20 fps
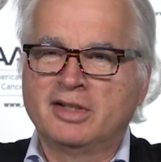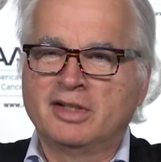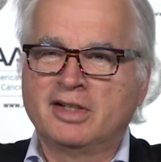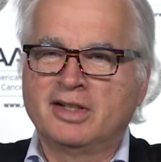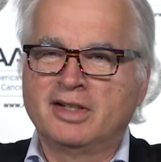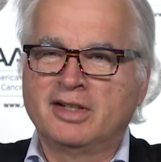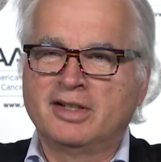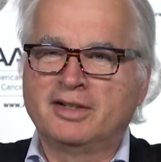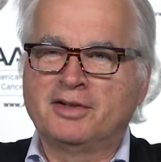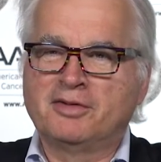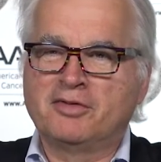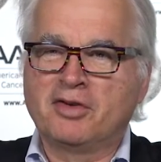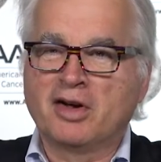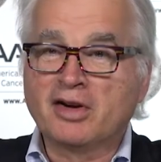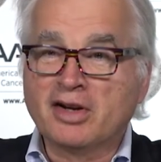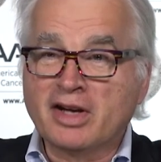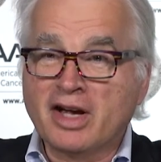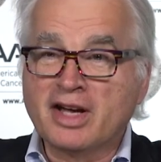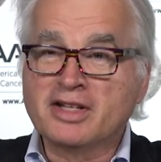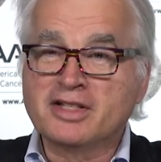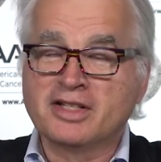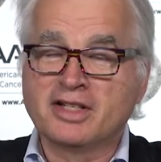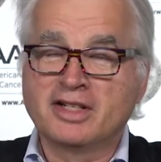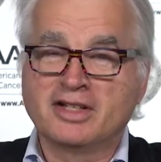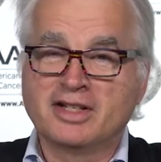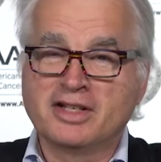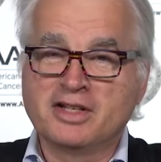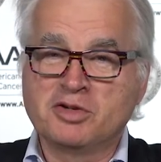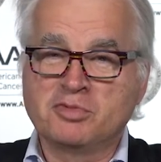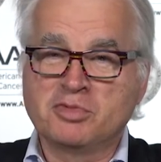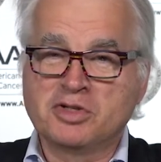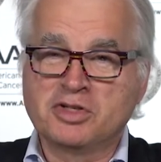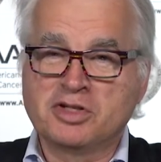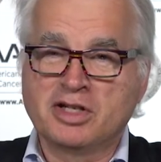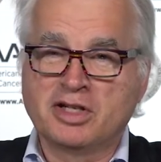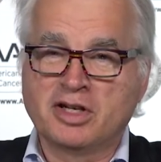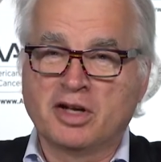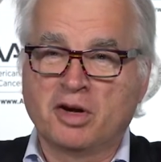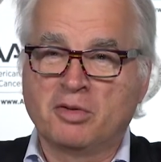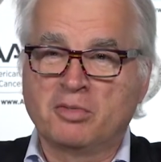and the variation in the human
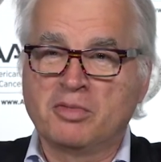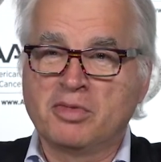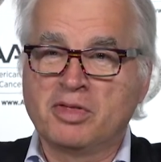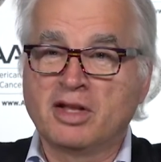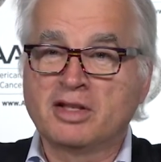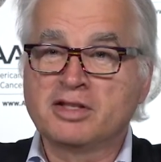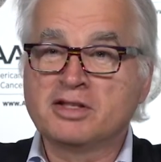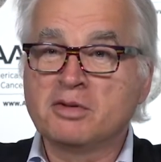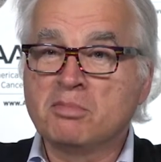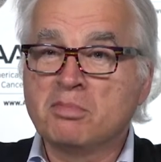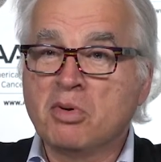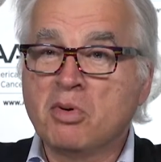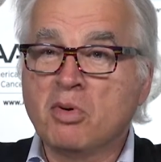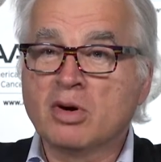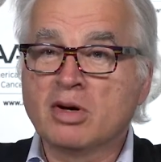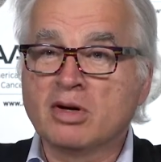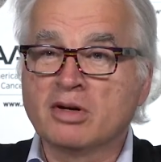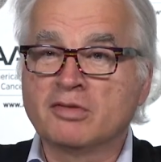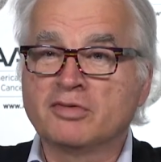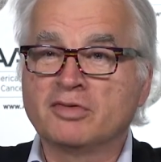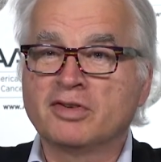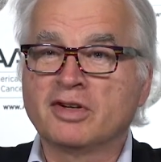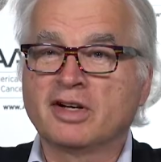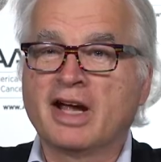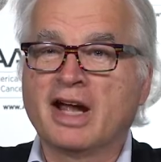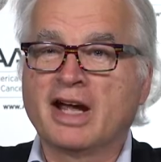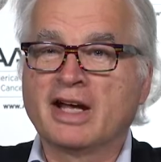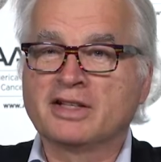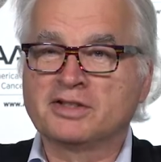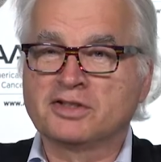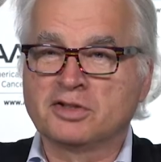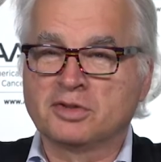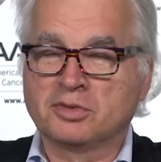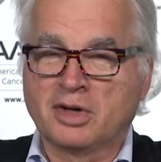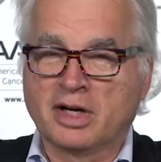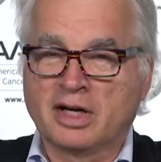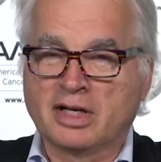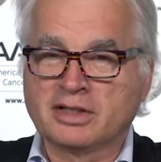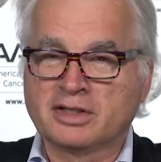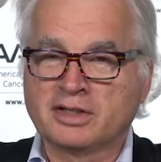genome, it's important for cancer
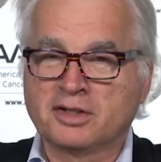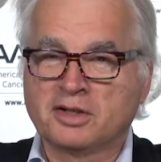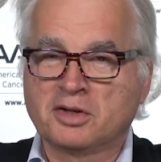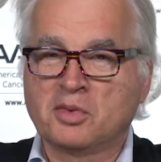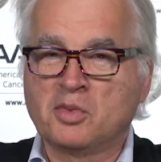risk.